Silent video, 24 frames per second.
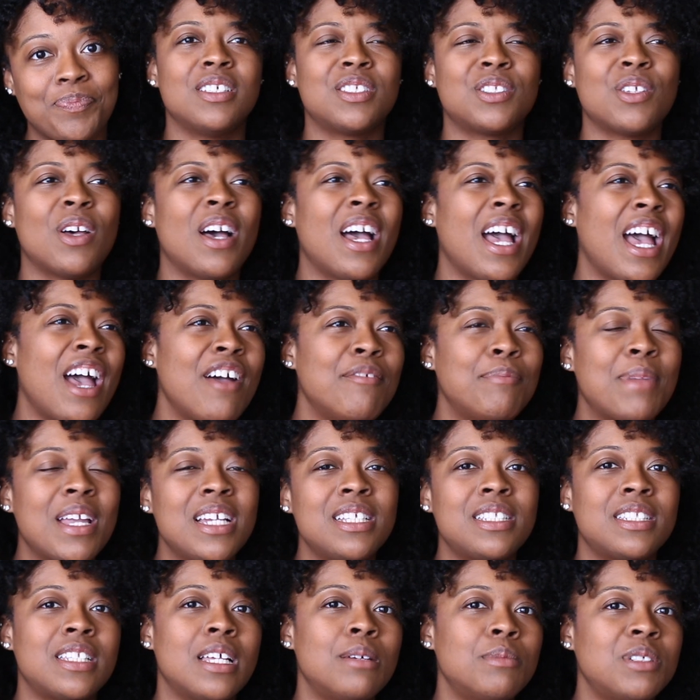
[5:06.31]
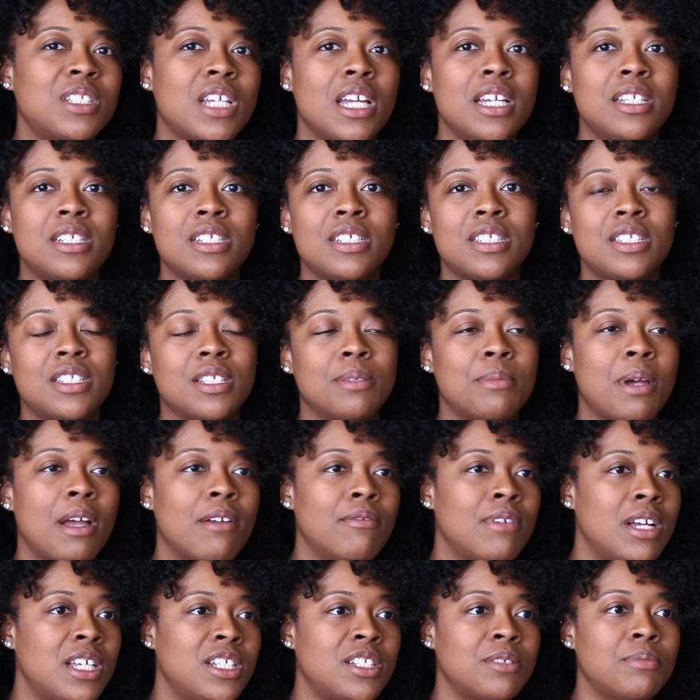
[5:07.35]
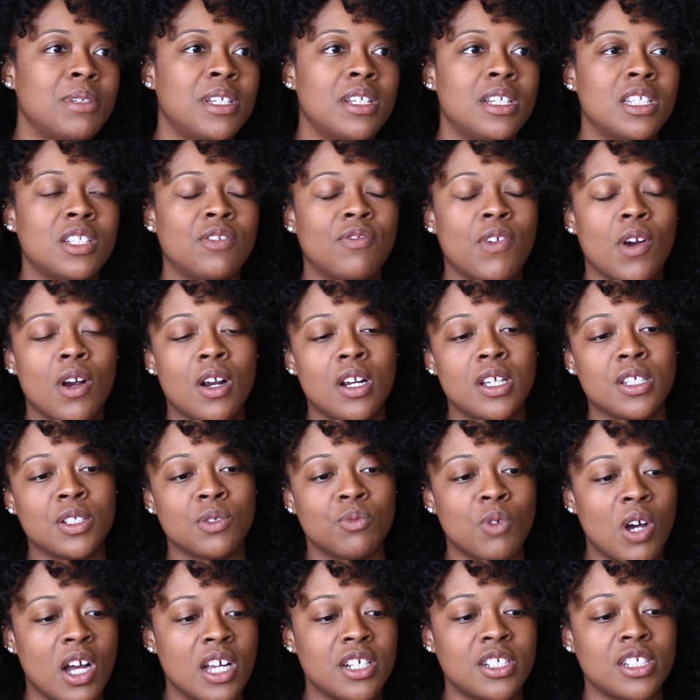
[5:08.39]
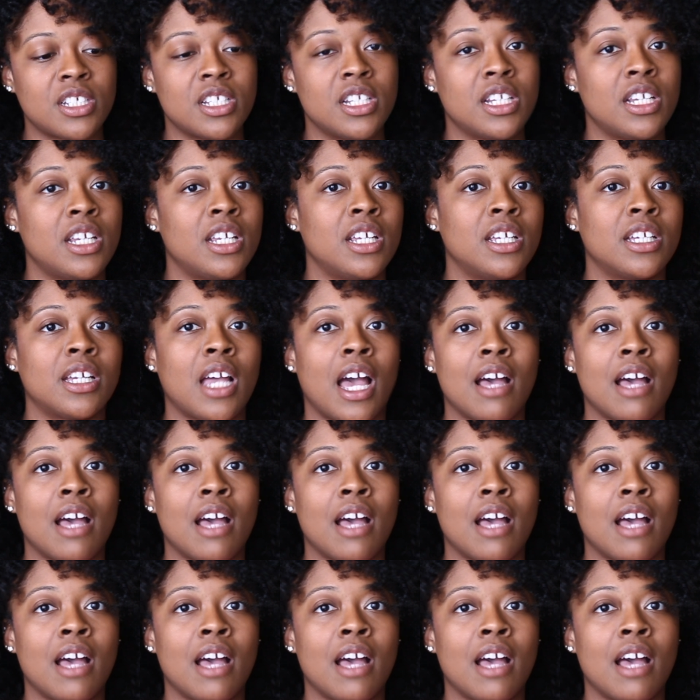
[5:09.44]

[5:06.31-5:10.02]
So I have made some changes to my regimen as far as washing.